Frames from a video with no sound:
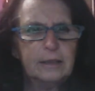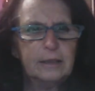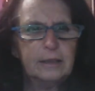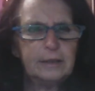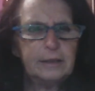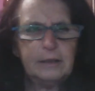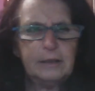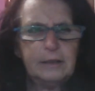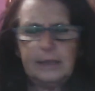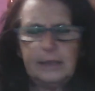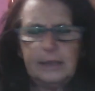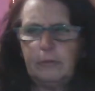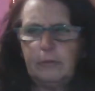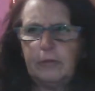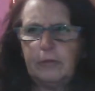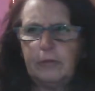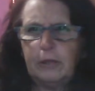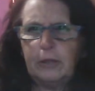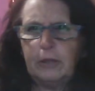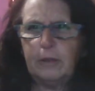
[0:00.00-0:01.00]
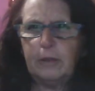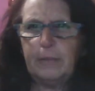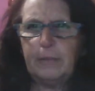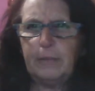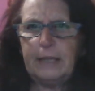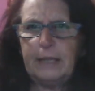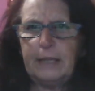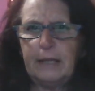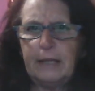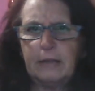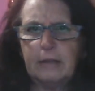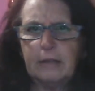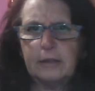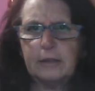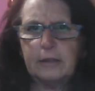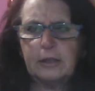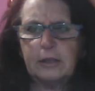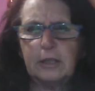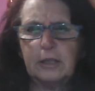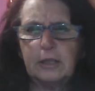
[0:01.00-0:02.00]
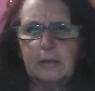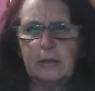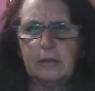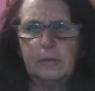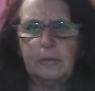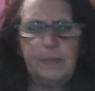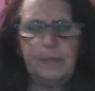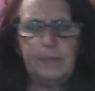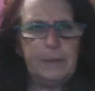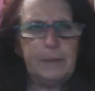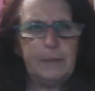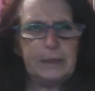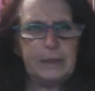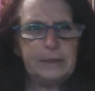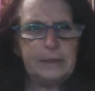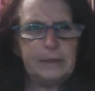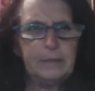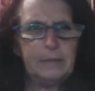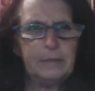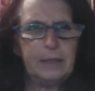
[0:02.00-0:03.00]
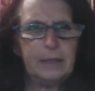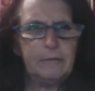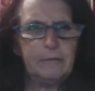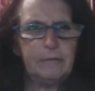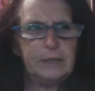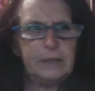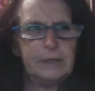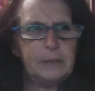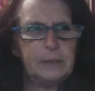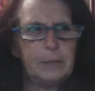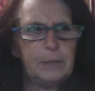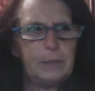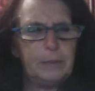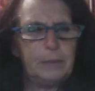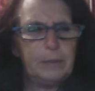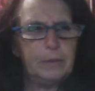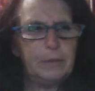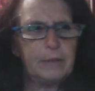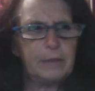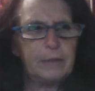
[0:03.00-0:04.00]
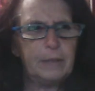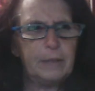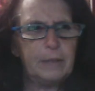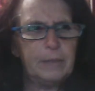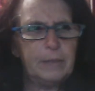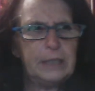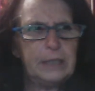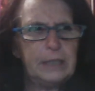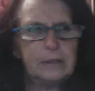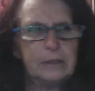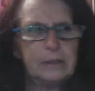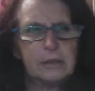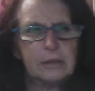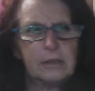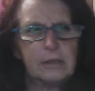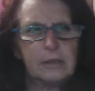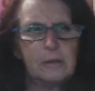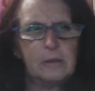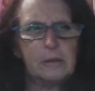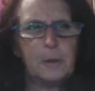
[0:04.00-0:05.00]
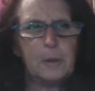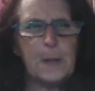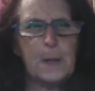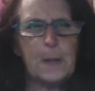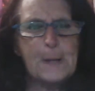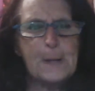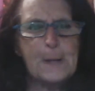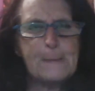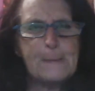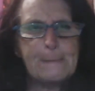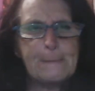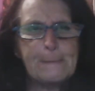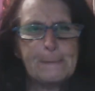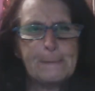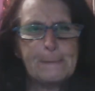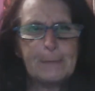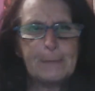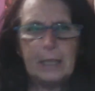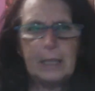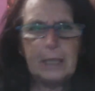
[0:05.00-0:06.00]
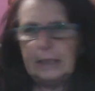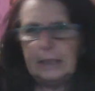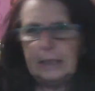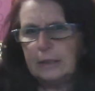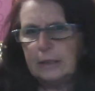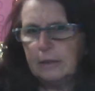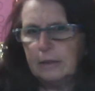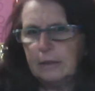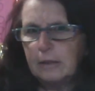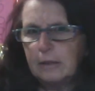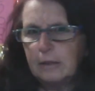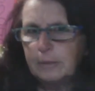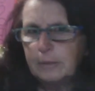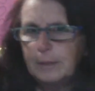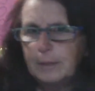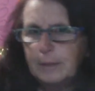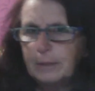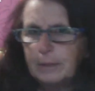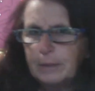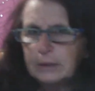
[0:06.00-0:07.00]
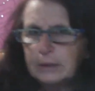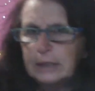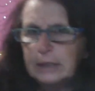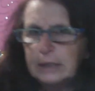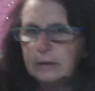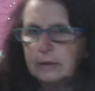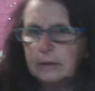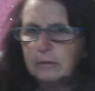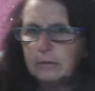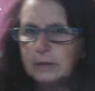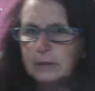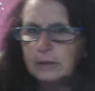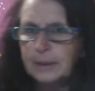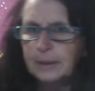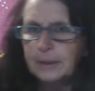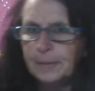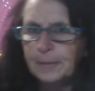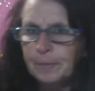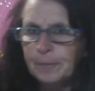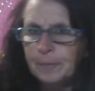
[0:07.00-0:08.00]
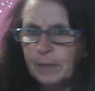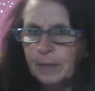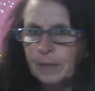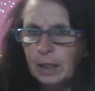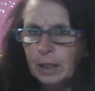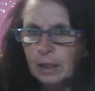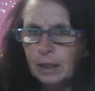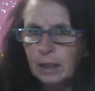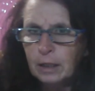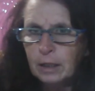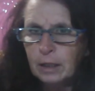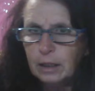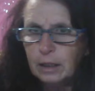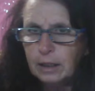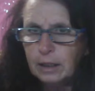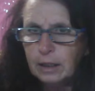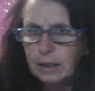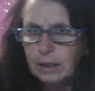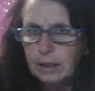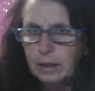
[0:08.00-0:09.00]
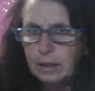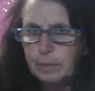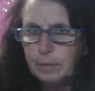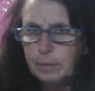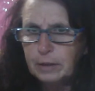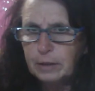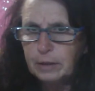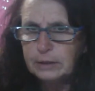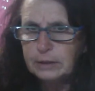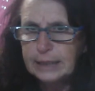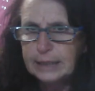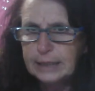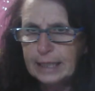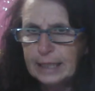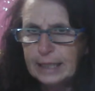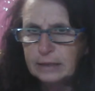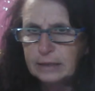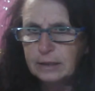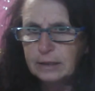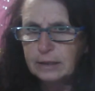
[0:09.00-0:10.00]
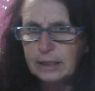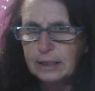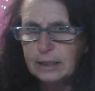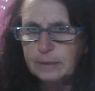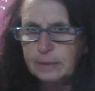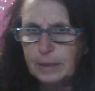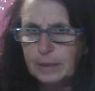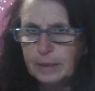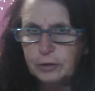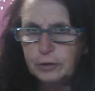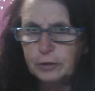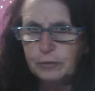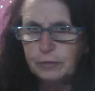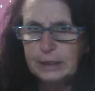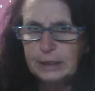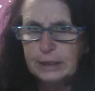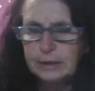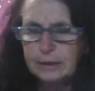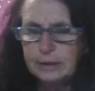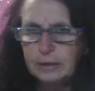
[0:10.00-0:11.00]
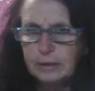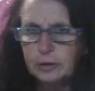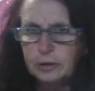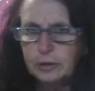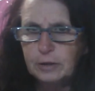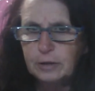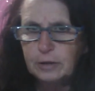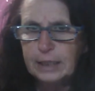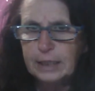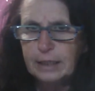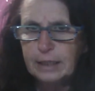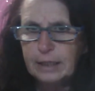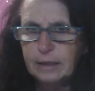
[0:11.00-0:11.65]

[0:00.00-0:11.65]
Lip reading: I seem to recall I made that at school. Maybe it's in my recipe book that I made at school. I need to know how to make parsley sauce. Blue says there's much research on it.